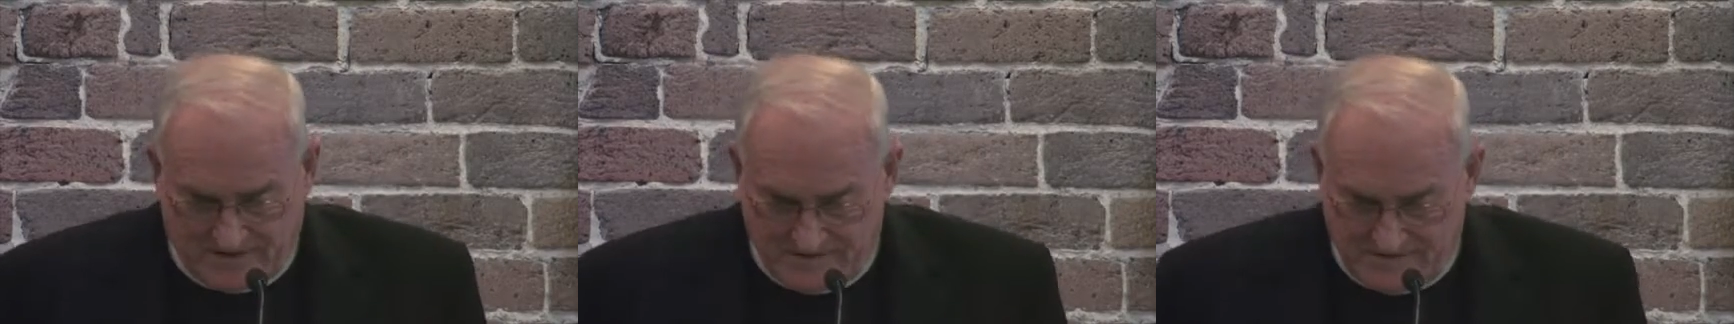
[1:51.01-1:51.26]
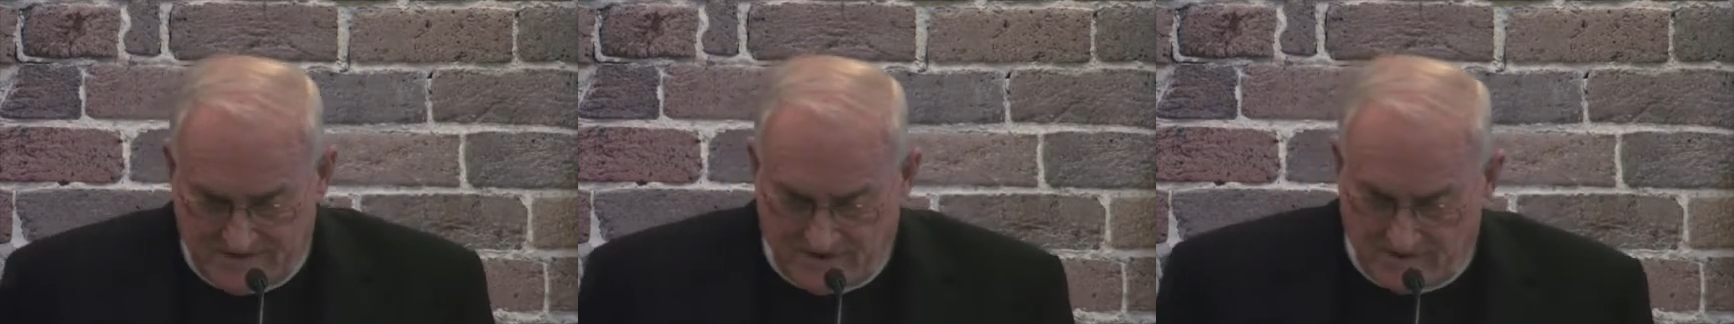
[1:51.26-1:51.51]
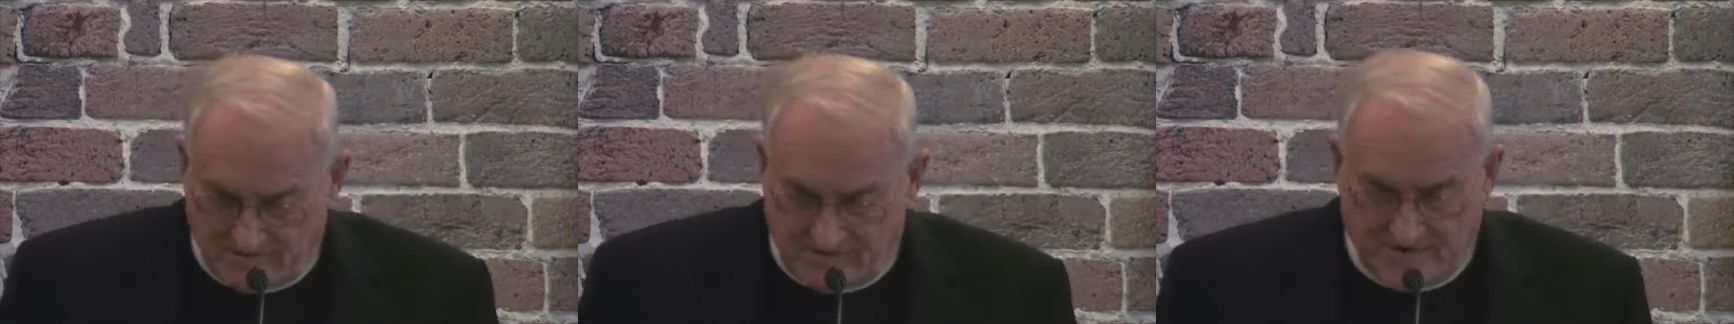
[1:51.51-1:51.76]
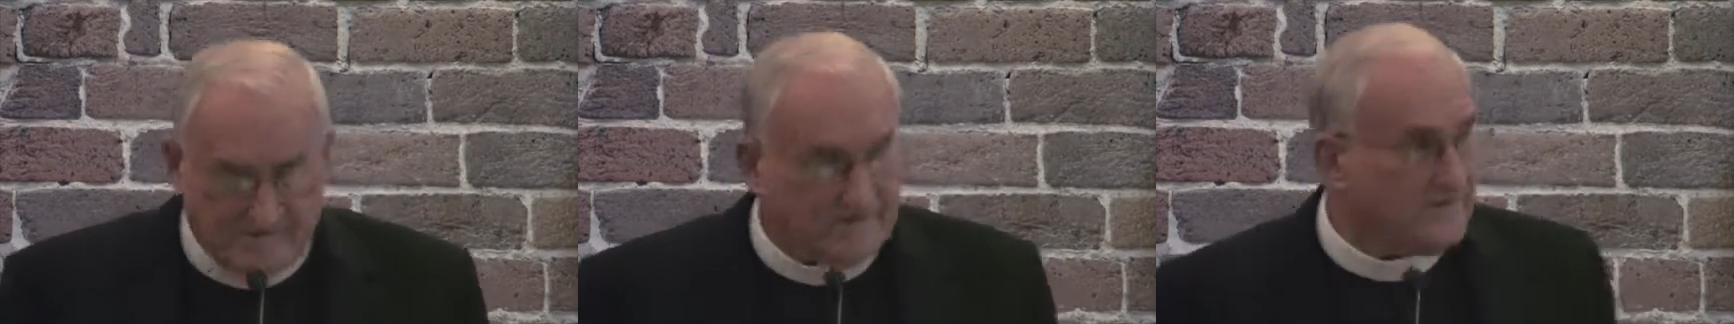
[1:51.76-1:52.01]
I seldom
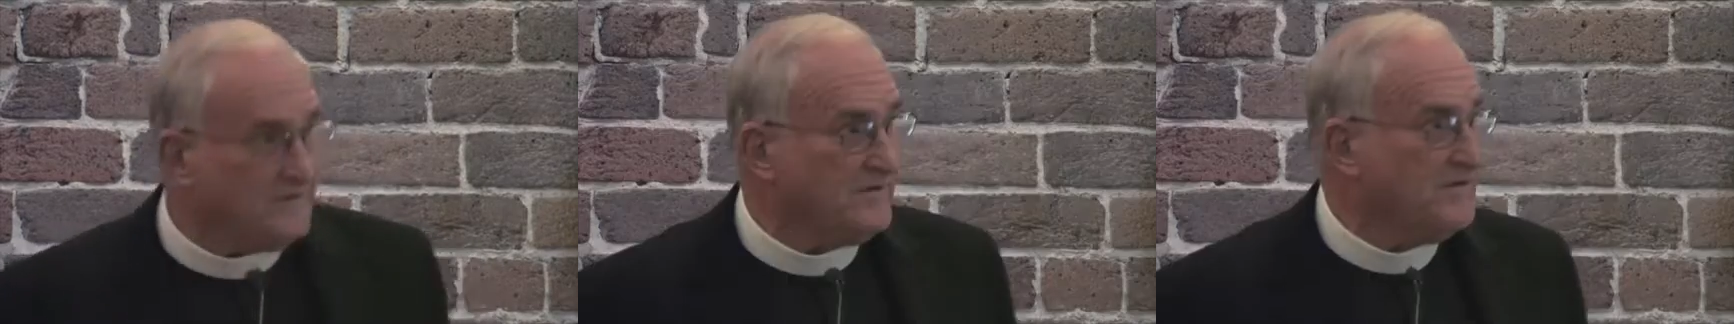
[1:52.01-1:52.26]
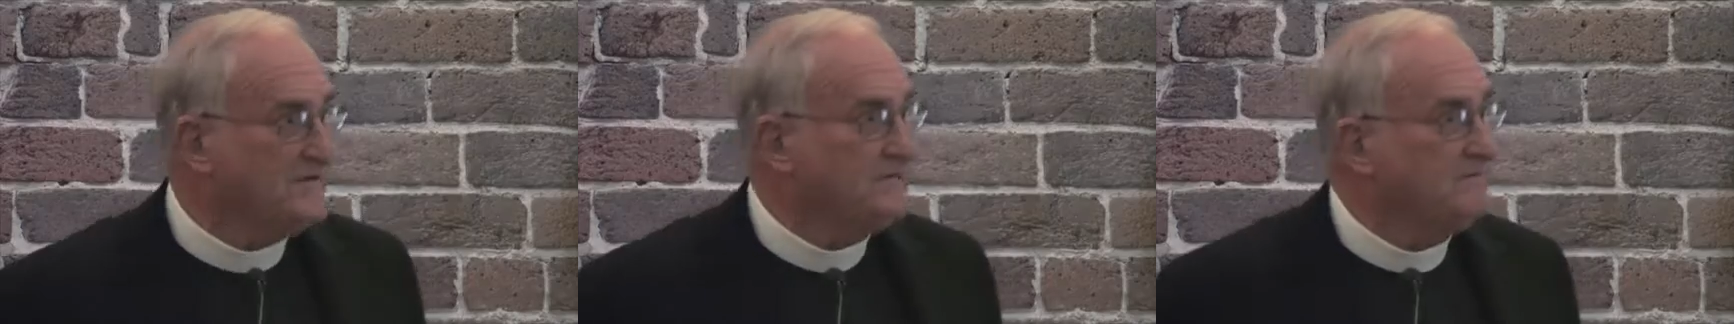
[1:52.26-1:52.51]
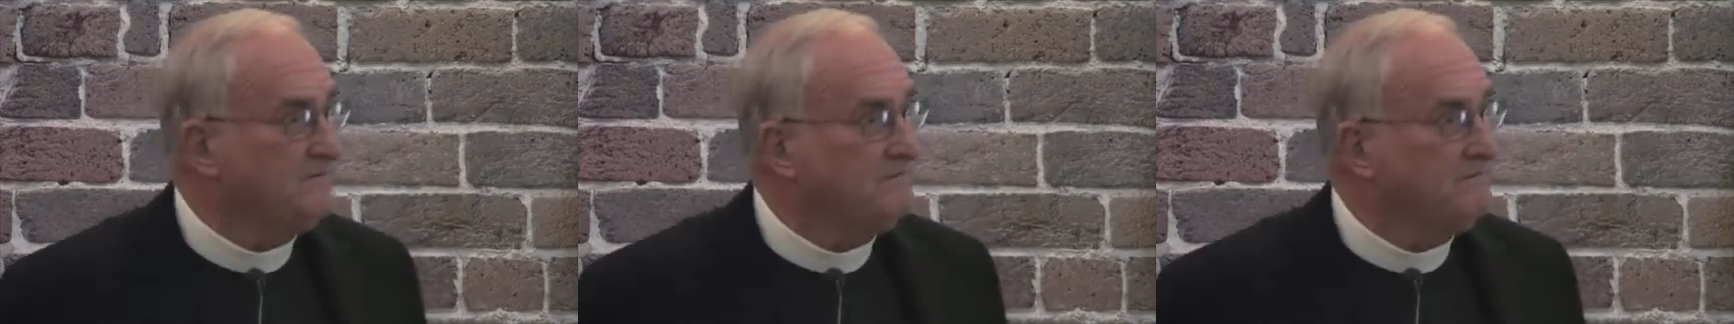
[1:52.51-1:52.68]
get to do this